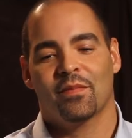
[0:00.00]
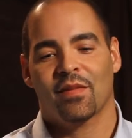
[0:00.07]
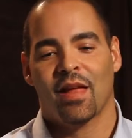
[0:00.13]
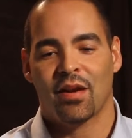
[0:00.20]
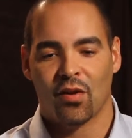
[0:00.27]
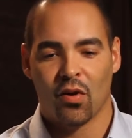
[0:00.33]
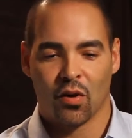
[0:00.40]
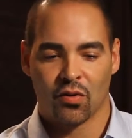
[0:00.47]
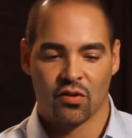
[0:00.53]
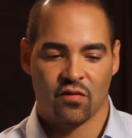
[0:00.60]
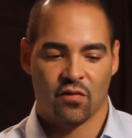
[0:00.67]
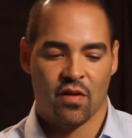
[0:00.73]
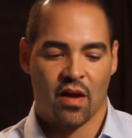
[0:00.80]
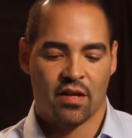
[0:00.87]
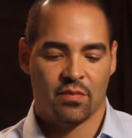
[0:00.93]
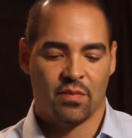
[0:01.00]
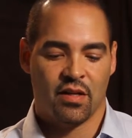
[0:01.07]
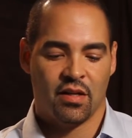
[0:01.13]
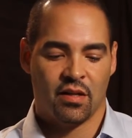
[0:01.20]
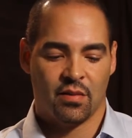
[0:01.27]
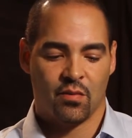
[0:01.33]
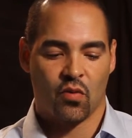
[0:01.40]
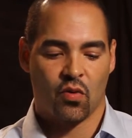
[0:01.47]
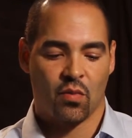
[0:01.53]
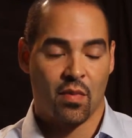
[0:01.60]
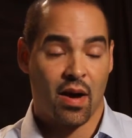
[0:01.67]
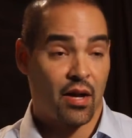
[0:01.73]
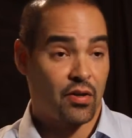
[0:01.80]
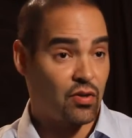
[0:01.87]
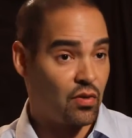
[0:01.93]
Latin culture as being more
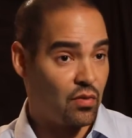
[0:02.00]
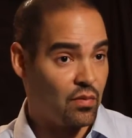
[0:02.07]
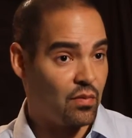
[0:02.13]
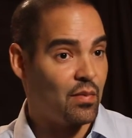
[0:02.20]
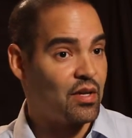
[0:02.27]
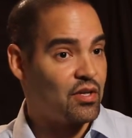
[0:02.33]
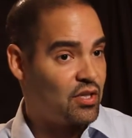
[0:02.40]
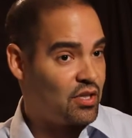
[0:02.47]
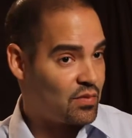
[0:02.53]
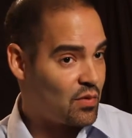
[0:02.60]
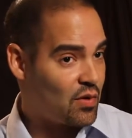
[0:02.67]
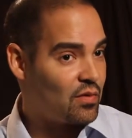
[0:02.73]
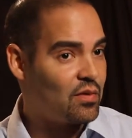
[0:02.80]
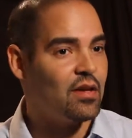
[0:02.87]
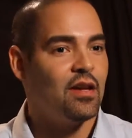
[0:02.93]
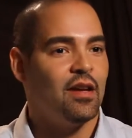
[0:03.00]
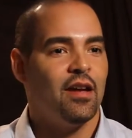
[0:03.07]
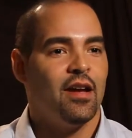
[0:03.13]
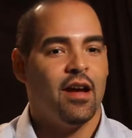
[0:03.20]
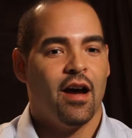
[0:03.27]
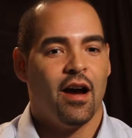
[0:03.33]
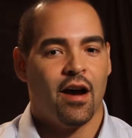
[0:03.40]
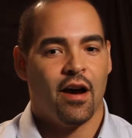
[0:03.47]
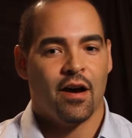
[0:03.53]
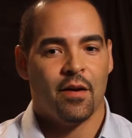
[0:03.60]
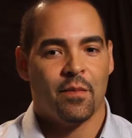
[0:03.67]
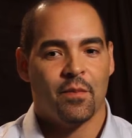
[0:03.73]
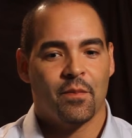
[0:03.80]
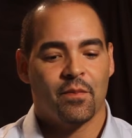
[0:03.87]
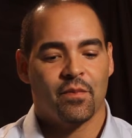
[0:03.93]
macho, machismo.
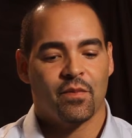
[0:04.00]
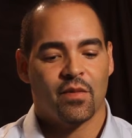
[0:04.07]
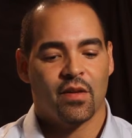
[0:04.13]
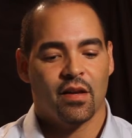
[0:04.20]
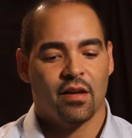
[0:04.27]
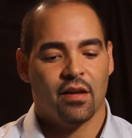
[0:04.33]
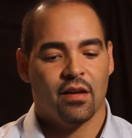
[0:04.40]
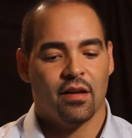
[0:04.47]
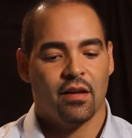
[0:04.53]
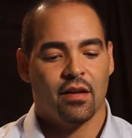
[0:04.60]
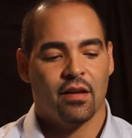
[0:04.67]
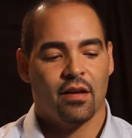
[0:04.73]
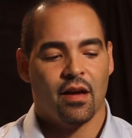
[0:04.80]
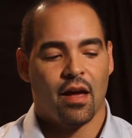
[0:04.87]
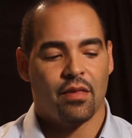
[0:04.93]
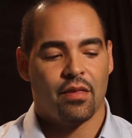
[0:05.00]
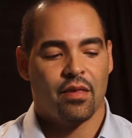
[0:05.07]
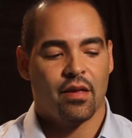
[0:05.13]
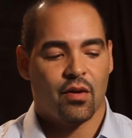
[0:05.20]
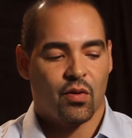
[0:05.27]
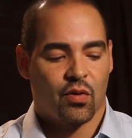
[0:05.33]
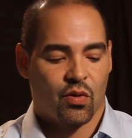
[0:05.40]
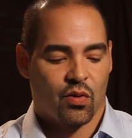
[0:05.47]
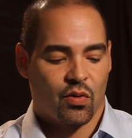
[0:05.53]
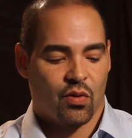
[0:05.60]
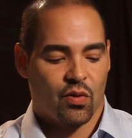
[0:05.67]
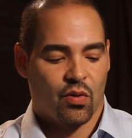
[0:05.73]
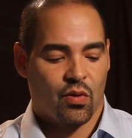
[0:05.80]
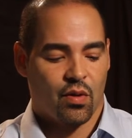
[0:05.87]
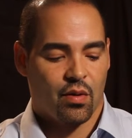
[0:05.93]
Um, I think
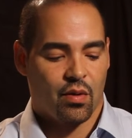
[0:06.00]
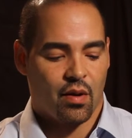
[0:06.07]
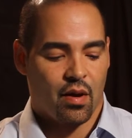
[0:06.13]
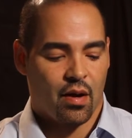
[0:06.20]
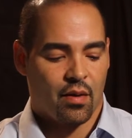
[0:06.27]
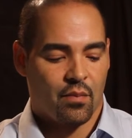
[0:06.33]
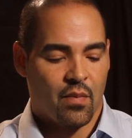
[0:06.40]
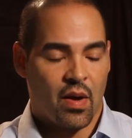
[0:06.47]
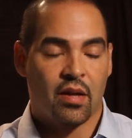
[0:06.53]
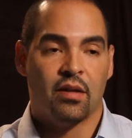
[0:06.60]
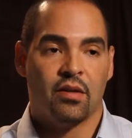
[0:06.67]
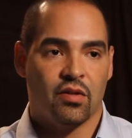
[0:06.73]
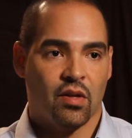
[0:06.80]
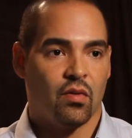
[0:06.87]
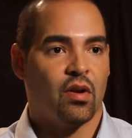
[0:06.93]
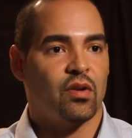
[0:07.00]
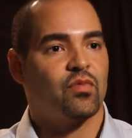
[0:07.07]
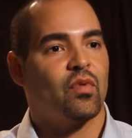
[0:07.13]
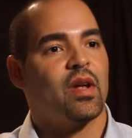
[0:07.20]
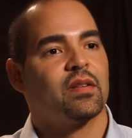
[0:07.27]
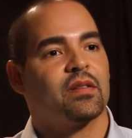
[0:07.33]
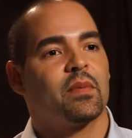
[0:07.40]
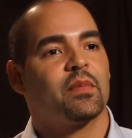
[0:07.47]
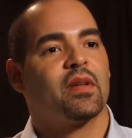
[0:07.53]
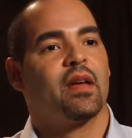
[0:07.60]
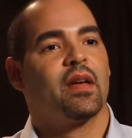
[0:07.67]
uh, men are raised up